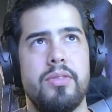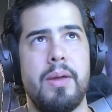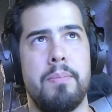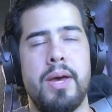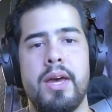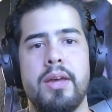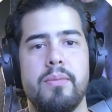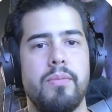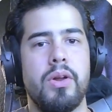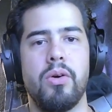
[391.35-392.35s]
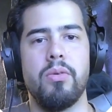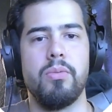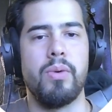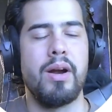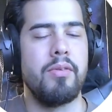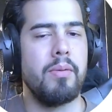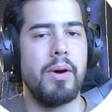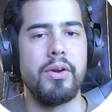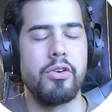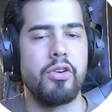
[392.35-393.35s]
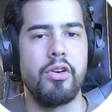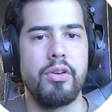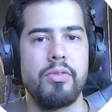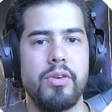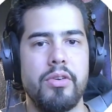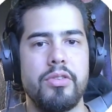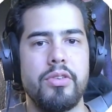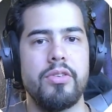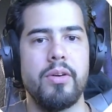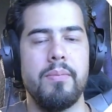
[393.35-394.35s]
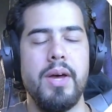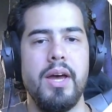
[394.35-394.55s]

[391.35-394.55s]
They pay whatever amount you're charging for your system,